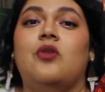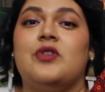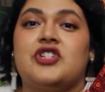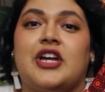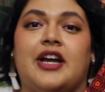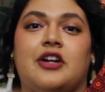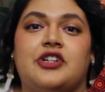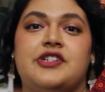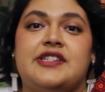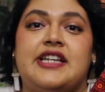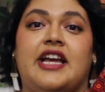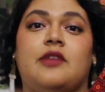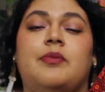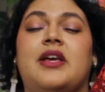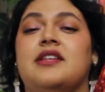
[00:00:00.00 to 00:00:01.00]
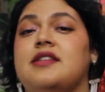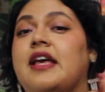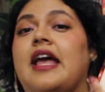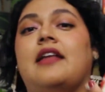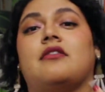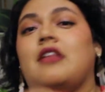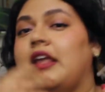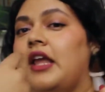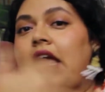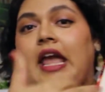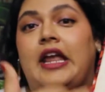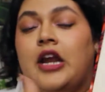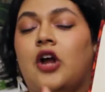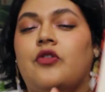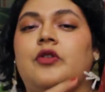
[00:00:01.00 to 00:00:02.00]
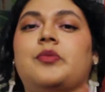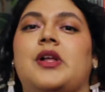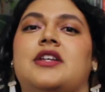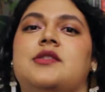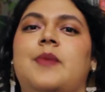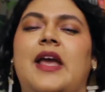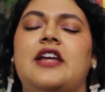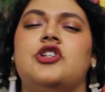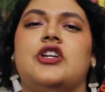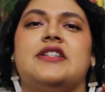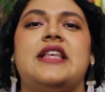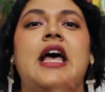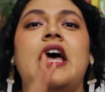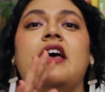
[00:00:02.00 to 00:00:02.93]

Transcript: which I understand because again, like 800 plus pages,